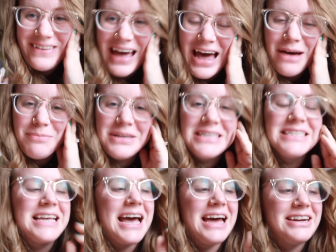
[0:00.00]
happy
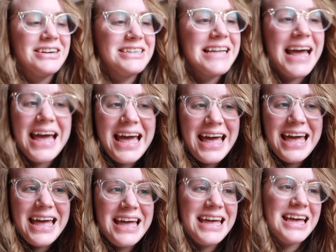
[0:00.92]

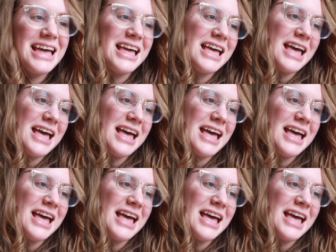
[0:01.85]
Saturday.